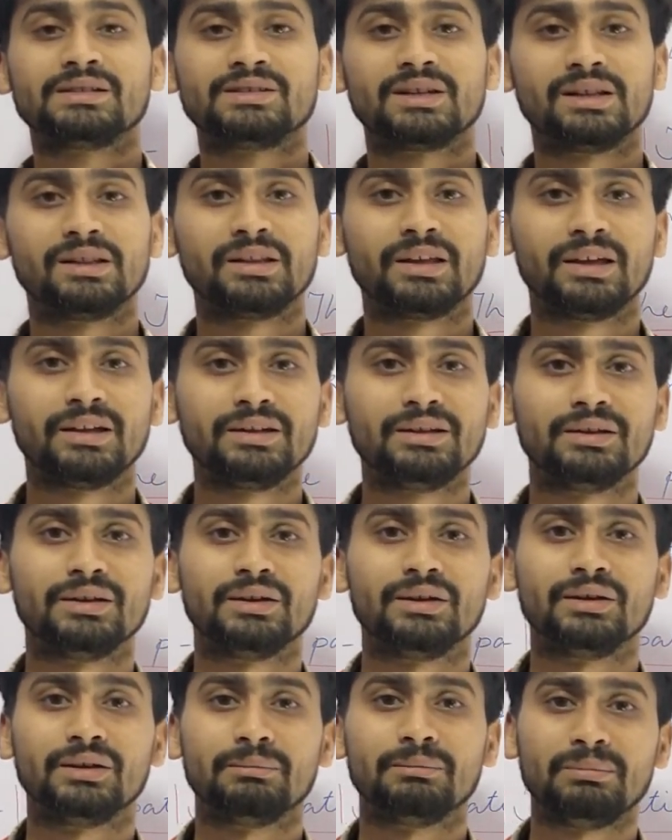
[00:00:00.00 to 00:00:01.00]
Till
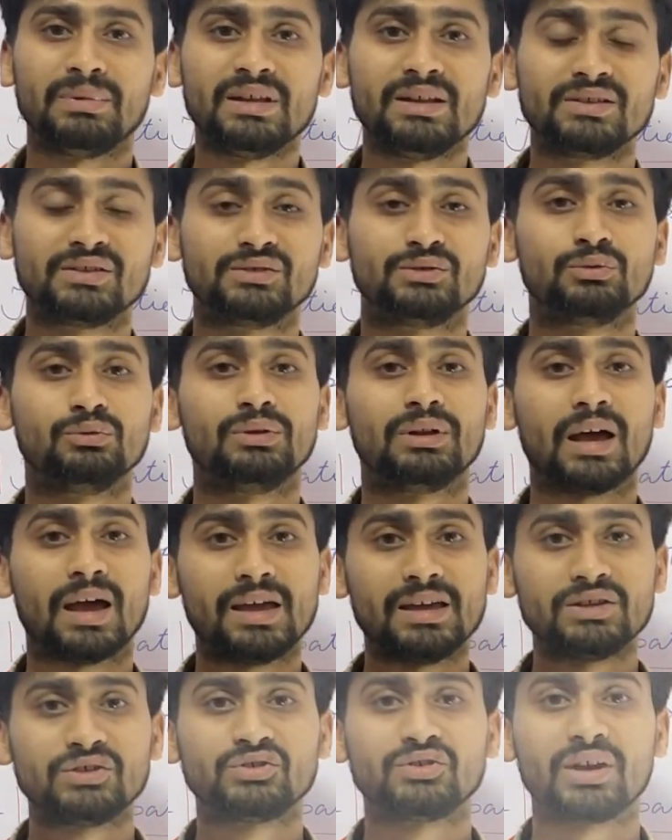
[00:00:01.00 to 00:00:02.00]
then, please do
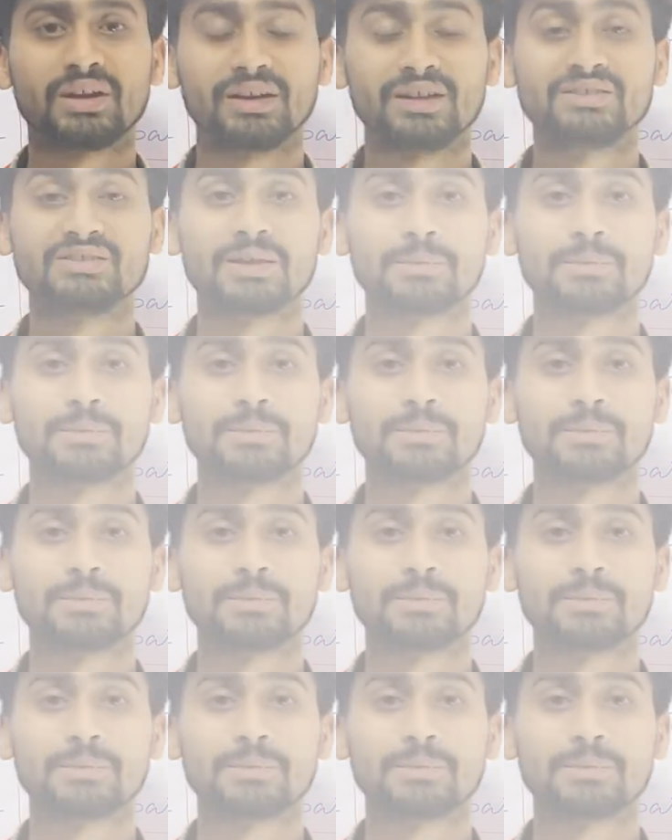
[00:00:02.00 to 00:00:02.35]
like, share